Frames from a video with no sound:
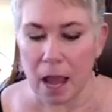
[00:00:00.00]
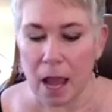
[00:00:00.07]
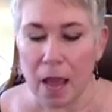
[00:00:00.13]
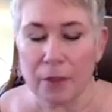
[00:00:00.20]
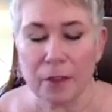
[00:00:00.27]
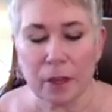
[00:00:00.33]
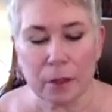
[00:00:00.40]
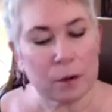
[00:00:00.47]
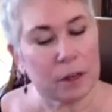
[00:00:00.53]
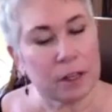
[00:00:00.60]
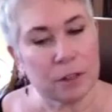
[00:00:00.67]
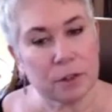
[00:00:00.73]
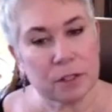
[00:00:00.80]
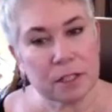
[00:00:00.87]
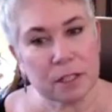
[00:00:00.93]
And the other
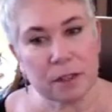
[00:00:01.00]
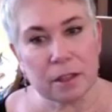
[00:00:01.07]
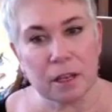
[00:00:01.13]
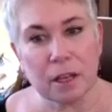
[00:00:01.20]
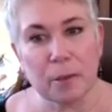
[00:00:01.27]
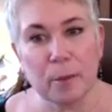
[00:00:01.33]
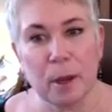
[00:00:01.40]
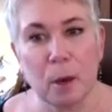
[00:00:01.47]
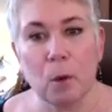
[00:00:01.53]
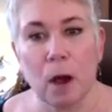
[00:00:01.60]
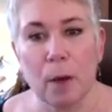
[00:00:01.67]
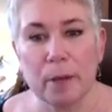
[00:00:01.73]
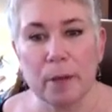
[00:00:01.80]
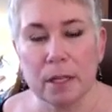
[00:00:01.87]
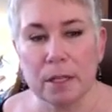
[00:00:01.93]
interesting thing about
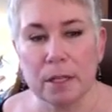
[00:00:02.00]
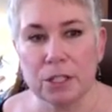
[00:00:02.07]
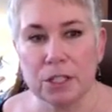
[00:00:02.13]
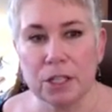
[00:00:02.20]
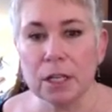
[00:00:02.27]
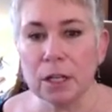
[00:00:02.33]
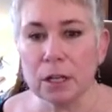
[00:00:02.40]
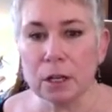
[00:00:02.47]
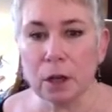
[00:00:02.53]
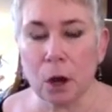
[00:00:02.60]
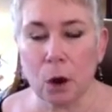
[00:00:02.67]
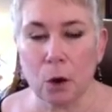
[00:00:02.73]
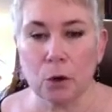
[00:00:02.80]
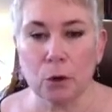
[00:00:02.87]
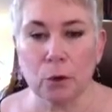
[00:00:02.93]
Wabi is she can
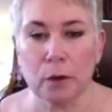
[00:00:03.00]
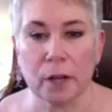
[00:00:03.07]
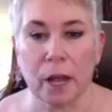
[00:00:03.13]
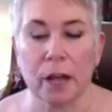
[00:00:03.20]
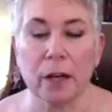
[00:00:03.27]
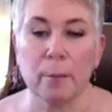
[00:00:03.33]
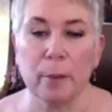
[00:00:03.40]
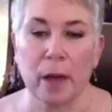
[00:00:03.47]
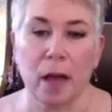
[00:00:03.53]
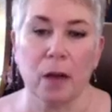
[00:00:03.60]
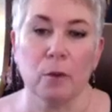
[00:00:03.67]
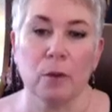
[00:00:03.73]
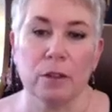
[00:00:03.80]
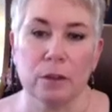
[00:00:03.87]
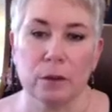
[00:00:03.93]
co-create a bag
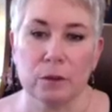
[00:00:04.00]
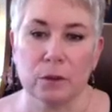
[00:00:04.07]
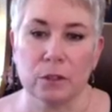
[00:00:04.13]
with you.